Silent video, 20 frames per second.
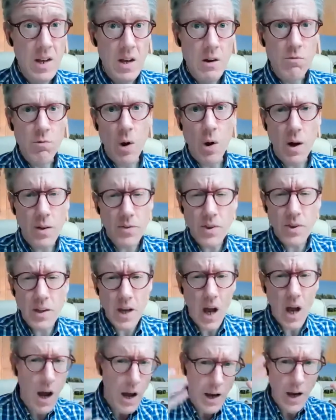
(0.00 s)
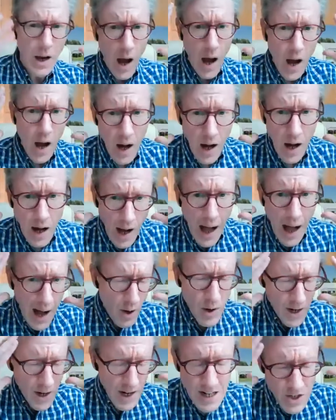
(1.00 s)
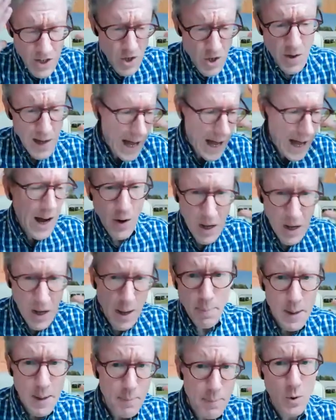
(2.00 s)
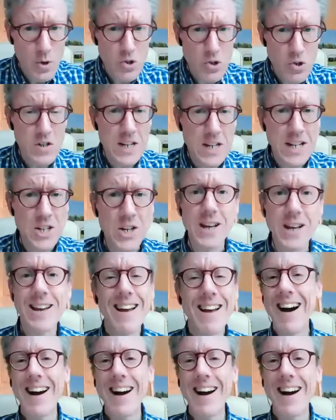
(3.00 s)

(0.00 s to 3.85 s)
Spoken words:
rather than going, "Oh, how can I do it? How can I be more strategic?"